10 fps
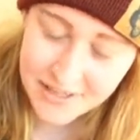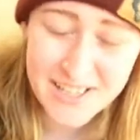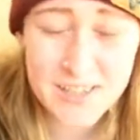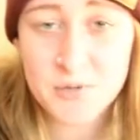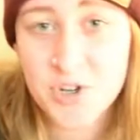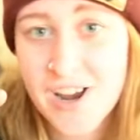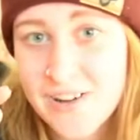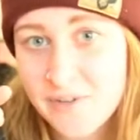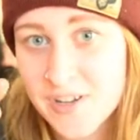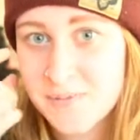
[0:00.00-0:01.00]
let them try
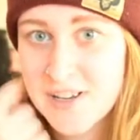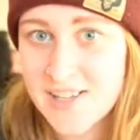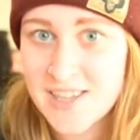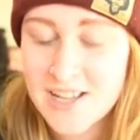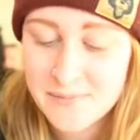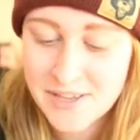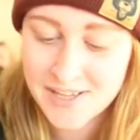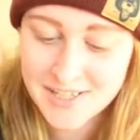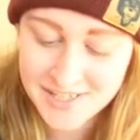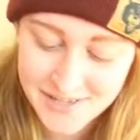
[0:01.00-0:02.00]
it first because I think I'm
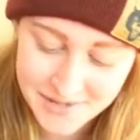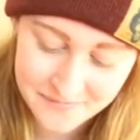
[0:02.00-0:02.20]
getting sick.